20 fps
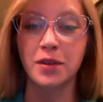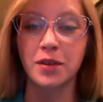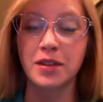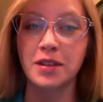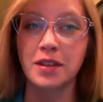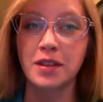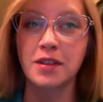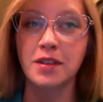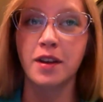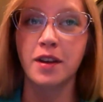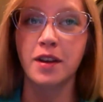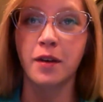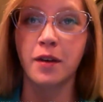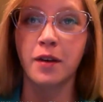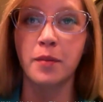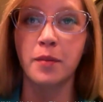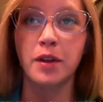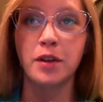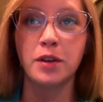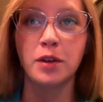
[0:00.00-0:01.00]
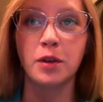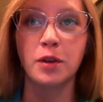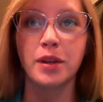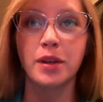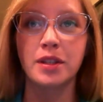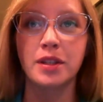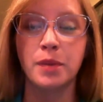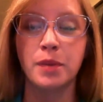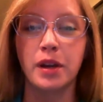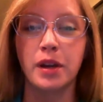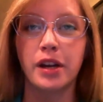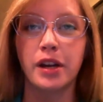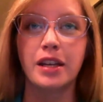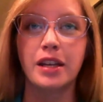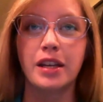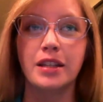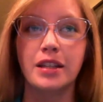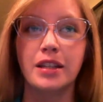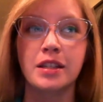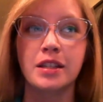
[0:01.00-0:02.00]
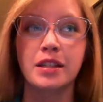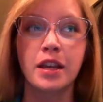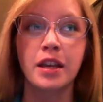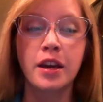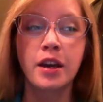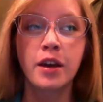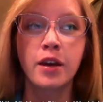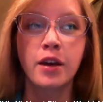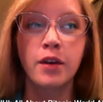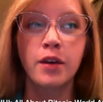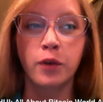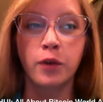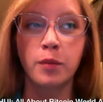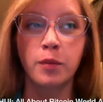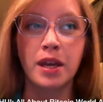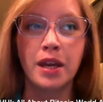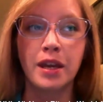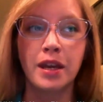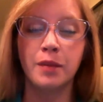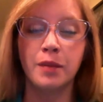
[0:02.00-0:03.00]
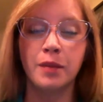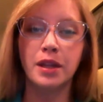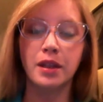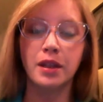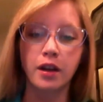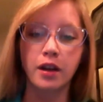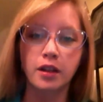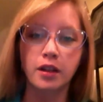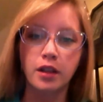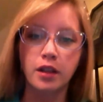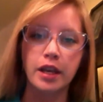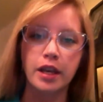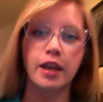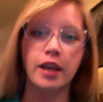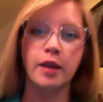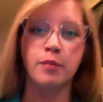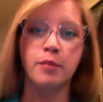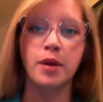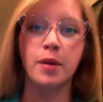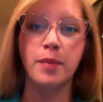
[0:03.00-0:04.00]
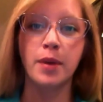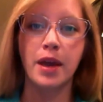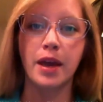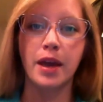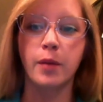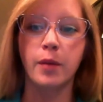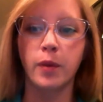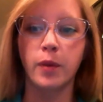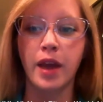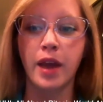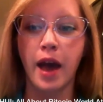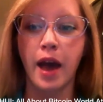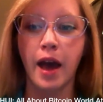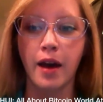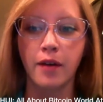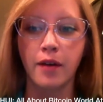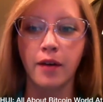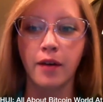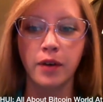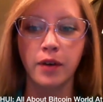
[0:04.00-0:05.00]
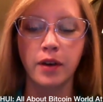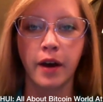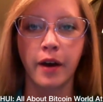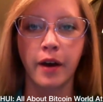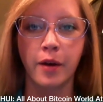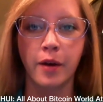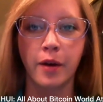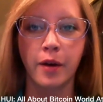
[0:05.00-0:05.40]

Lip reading: So this is a new experience for me. I mean, luckily at BitPay we have